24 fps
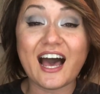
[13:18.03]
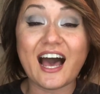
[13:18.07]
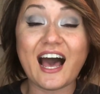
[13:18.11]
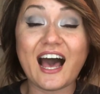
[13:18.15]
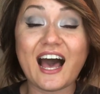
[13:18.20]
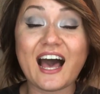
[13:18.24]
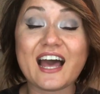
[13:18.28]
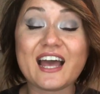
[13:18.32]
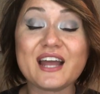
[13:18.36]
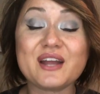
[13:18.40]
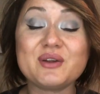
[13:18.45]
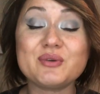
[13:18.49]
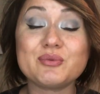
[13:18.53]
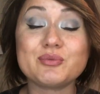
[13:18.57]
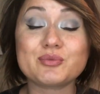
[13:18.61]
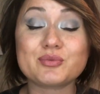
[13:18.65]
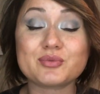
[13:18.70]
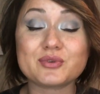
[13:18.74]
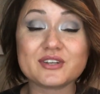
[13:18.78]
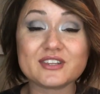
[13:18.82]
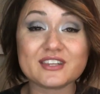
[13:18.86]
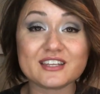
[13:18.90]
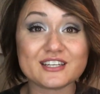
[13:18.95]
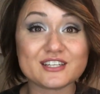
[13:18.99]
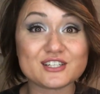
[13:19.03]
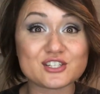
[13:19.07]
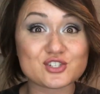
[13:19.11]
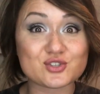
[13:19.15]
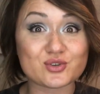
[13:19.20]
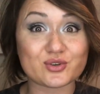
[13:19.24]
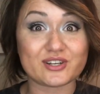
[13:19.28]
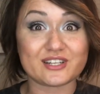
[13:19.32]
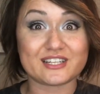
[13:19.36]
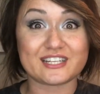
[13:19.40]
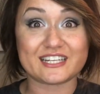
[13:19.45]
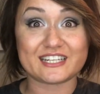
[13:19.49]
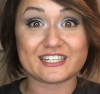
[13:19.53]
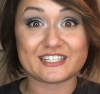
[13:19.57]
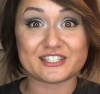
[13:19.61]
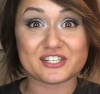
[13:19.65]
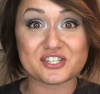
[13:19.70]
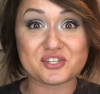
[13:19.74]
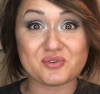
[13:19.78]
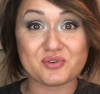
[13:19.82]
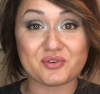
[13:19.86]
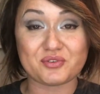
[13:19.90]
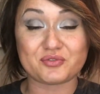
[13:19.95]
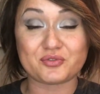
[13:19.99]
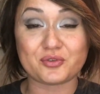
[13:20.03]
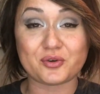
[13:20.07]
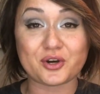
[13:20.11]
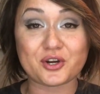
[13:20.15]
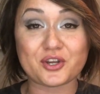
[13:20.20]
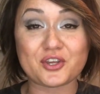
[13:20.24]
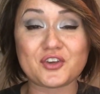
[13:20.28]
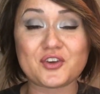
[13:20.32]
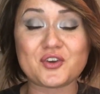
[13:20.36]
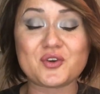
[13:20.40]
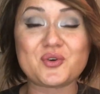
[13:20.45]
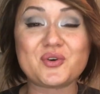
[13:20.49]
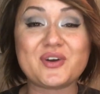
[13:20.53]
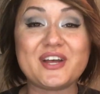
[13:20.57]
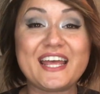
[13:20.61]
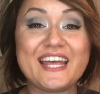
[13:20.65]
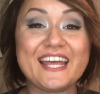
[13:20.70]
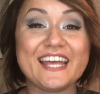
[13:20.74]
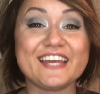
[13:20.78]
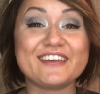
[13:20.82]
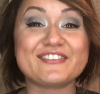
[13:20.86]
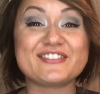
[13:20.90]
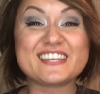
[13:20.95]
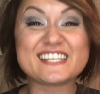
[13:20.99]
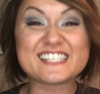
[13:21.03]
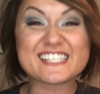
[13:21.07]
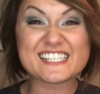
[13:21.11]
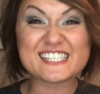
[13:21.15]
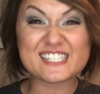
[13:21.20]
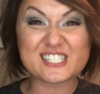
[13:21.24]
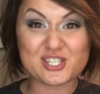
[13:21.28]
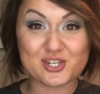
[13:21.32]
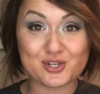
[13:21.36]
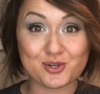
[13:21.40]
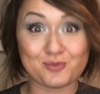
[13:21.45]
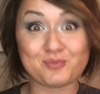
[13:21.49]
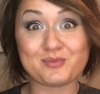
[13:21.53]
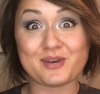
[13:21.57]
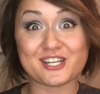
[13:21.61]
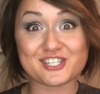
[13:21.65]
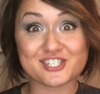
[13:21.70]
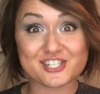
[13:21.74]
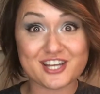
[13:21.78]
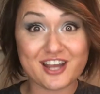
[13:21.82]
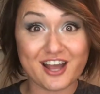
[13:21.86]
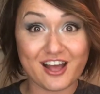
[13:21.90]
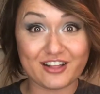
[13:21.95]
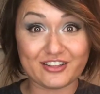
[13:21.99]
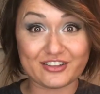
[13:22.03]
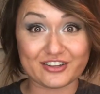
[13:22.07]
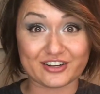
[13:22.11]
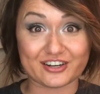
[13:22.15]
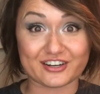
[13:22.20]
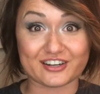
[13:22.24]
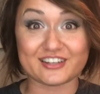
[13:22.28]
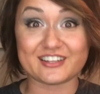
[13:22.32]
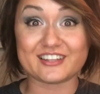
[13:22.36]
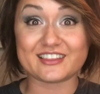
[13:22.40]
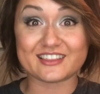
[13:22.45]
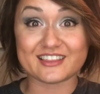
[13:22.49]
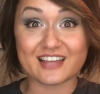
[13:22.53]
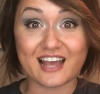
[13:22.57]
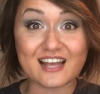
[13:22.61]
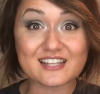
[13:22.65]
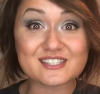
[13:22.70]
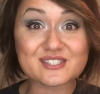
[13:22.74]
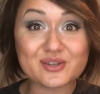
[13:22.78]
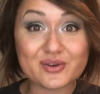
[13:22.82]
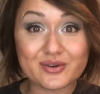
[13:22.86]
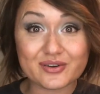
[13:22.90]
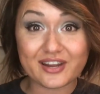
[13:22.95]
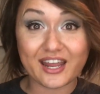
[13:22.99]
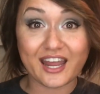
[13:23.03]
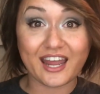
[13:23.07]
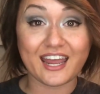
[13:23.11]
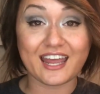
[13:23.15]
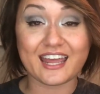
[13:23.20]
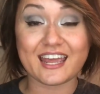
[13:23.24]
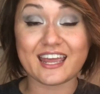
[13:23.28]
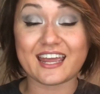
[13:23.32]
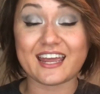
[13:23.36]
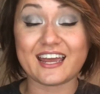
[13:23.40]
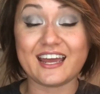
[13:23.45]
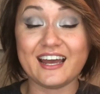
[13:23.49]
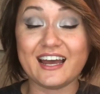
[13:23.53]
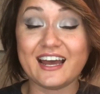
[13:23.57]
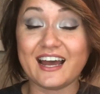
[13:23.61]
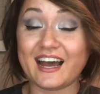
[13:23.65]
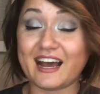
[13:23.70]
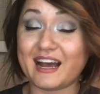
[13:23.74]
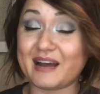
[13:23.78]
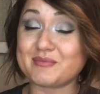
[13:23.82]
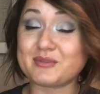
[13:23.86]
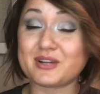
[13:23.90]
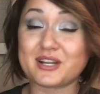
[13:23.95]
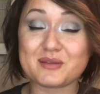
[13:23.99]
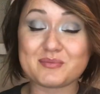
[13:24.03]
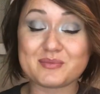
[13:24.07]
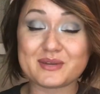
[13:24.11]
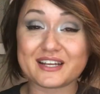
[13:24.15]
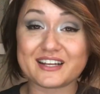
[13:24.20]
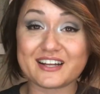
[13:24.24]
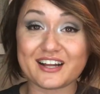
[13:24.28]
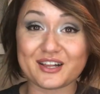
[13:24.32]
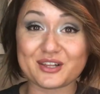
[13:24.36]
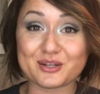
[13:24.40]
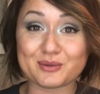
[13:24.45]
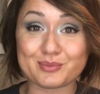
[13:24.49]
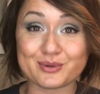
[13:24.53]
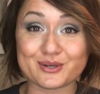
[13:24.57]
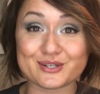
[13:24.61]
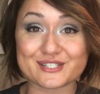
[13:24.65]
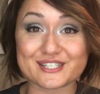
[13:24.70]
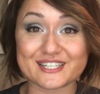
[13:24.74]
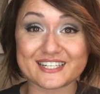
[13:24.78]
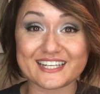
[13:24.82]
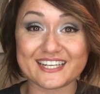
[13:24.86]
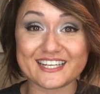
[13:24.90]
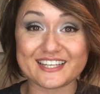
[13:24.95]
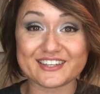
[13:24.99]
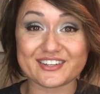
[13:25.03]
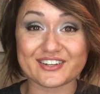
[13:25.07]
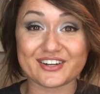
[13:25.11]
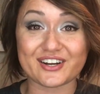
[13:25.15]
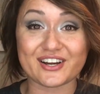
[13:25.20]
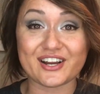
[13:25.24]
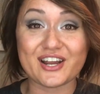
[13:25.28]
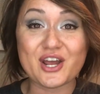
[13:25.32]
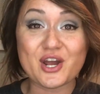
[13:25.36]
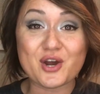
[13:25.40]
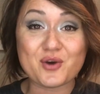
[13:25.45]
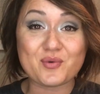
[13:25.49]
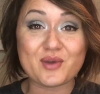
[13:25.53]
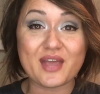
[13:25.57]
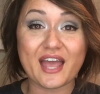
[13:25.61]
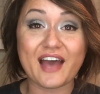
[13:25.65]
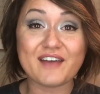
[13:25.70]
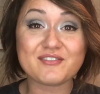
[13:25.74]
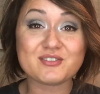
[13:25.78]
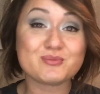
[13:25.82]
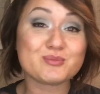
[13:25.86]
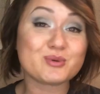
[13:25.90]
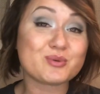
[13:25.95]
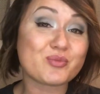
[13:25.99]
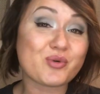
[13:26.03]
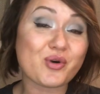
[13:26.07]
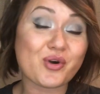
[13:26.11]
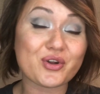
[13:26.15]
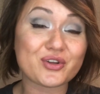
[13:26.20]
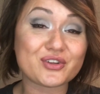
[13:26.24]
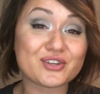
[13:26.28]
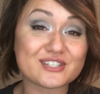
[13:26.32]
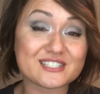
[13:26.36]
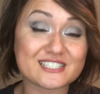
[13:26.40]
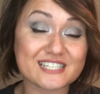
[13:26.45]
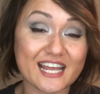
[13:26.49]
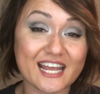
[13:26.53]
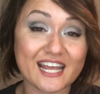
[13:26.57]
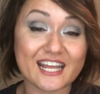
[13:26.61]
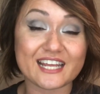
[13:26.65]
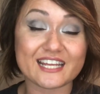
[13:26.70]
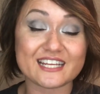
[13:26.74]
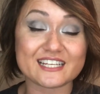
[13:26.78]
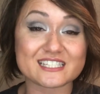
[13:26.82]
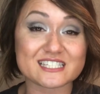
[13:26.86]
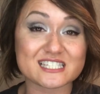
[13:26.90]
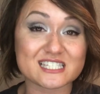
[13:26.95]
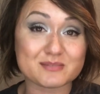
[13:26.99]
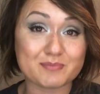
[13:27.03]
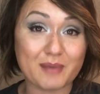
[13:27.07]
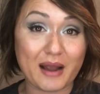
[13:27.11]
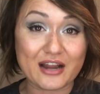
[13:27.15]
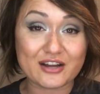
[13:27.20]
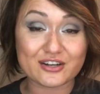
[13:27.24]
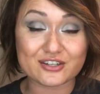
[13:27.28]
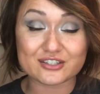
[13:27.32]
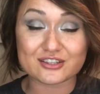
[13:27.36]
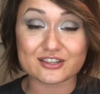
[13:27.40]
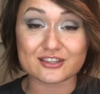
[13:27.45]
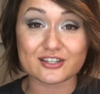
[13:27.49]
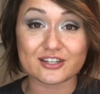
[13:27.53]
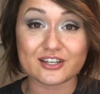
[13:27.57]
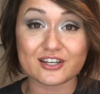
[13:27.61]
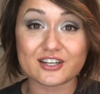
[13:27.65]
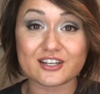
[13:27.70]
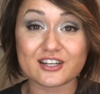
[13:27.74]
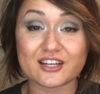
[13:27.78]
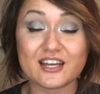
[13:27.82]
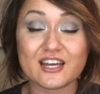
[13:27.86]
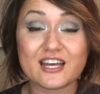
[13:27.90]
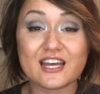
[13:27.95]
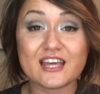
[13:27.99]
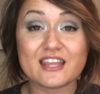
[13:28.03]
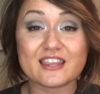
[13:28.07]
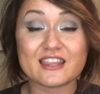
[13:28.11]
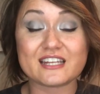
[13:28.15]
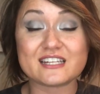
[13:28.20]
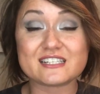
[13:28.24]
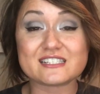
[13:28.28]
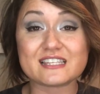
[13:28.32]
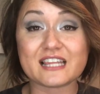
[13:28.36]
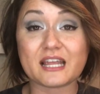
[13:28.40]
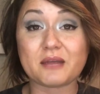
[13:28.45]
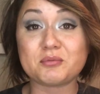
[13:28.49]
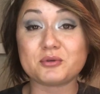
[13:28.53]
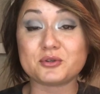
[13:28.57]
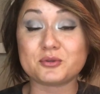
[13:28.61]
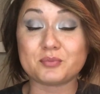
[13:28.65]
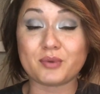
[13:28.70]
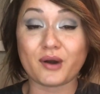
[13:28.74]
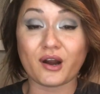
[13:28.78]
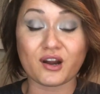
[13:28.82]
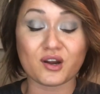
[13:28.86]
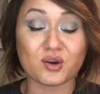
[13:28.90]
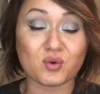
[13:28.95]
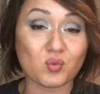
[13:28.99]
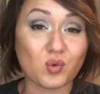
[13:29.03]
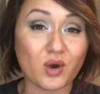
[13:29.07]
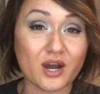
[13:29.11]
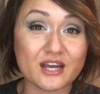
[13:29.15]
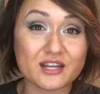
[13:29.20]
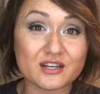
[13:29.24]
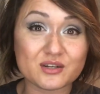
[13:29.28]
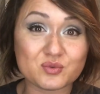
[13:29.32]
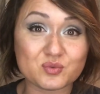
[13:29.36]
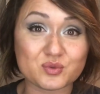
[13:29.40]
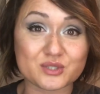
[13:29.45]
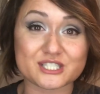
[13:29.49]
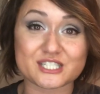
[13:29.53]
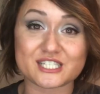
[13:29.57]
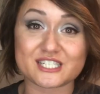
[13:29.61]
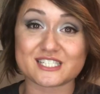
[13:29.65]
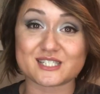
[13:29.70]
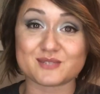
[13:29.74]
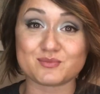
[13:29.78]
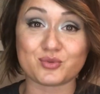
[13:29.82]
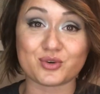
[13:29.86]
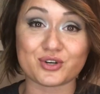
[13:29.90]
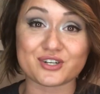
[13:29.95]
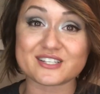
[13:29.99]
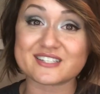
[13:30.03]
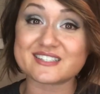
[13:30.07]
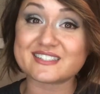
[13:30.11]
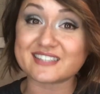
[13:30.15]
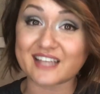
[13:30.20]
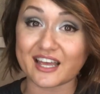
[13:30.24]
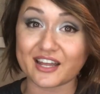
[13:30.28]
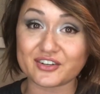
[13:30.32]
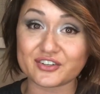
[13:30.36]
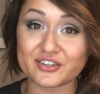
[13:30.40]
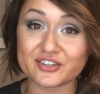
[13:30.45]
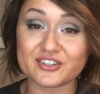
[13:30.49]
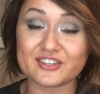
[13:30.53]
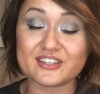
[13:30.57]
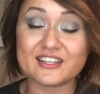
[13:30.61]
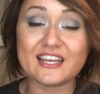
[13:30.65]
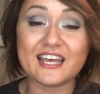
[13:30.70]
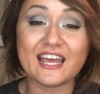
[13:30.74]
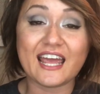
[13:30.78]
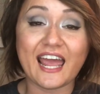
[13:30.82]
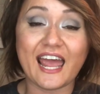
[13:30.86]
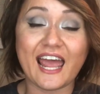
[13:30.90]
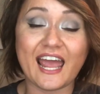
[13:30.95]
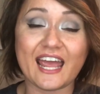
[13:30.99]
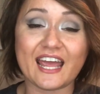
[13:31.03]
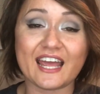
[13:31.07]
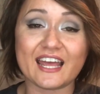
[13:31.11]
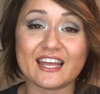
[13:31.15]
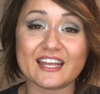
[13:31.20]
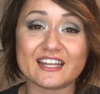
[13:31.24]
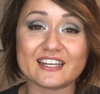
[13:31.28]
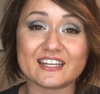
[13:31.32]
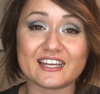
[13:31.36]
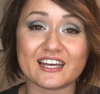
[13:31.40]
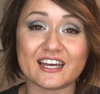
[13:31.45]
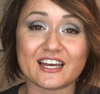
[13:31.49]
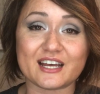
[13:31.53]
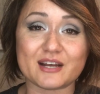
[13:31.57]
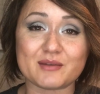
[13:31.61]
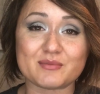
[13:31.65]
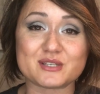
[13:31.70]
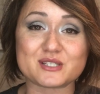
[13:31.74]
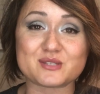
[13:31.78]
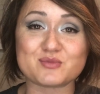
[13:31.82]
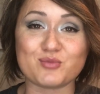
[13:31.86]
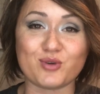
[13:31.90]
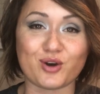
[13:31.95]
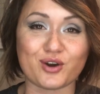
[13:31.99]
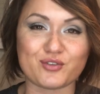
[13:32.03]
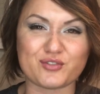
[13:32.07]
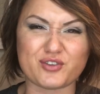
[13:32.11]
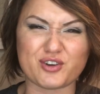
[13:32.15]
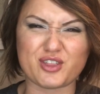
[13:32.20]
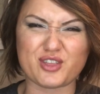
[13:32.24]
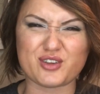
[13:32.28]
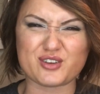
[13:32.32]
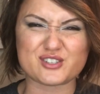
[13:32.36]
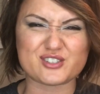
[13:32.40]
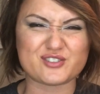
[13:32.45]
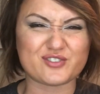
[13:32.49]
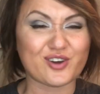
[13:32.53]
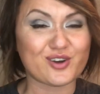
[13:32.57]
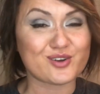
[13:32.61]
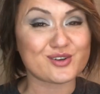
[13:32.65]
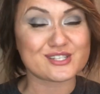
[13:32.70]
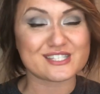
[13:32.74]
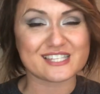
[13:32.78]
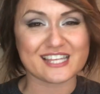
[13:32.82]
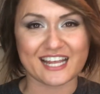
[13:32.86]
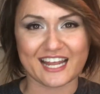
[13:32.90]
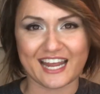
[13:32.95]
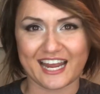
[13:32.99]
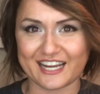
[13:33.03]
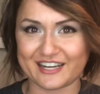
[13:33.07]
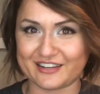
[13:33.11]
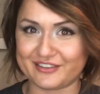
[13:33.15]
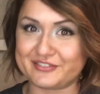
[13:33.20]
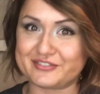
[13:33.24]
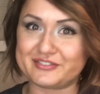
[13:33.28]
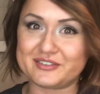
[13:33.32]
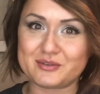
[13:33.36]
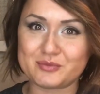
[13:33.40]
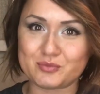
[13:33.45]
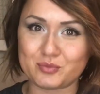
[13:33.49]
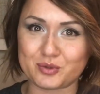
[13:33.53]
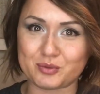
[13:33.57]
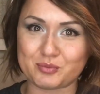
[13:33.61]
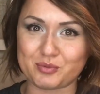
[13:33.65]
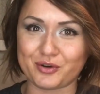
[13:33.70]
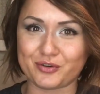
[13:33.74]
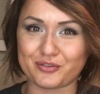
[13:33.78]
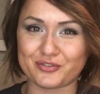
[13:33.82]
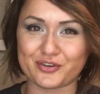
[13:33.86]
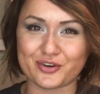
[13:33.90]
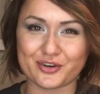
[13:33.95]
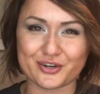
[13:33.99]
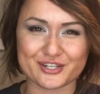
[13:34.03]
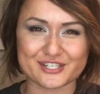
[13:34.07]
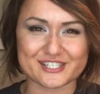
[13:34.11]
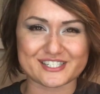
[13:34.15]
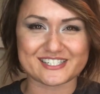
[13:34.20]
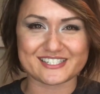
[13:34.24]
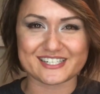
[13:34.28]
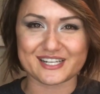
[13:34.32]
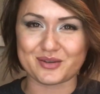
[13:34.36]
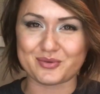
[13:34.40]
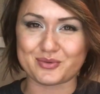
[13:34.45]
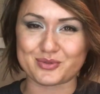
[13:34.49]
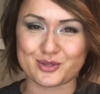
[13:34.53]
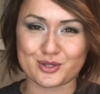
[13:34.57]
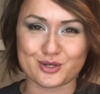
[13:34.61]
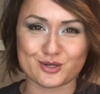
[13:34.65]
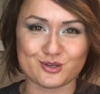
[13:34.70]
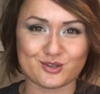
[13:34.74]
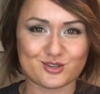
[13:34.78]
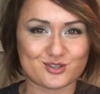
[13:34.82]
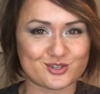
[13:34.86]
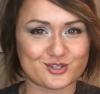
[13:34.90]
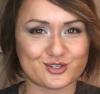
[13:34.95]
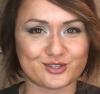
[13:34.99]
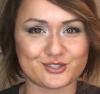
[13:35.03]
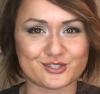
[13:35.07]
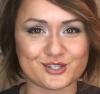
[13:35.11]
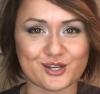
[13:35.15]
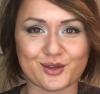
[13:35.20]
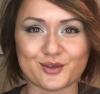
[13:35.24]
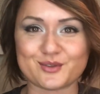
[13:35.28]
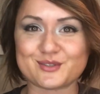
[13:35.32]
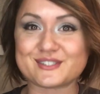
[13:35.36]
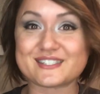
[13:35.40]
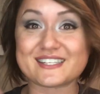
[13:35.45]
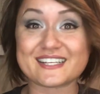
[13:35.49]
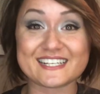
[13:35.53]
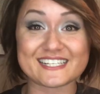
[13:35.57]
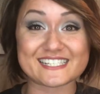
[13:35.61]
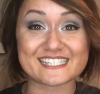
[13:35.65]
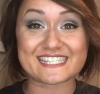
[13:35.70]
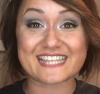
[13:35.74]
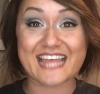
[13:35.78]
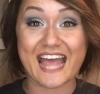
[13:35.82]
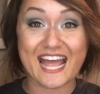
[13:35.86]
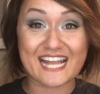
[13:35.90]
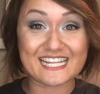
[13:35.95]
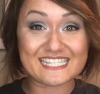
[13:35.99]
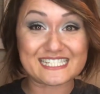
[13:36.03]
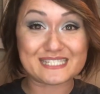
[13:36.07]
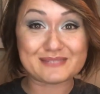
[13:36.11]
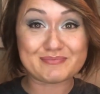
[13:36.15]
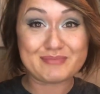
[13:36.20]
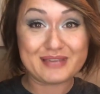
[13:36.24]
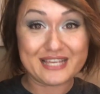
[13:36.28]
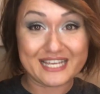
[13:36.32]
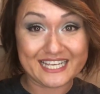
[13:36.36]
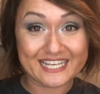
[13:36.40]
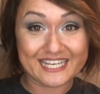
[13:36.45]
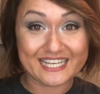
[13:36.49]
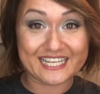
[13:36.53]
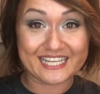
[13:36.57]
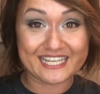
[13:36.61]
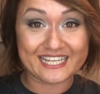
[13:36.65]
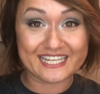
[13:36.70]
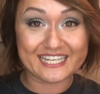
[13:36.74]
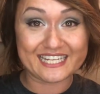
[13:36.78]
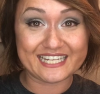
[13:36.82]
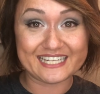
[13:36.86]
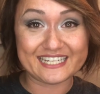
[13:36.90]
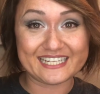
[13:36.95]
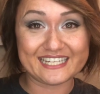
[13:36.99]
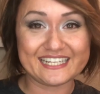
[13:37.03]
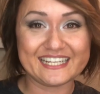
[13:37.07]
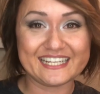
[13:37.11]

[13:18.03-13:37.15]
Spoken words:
I really enjoyed getting to do it for you. If this is too much color, that's okay. I'm not a big color person either. We have a Memorial Day inspired look that is labeled part 1, which is more subtle and is more for those folks that kind of would prefer to stick with the neutral tones, because that's me.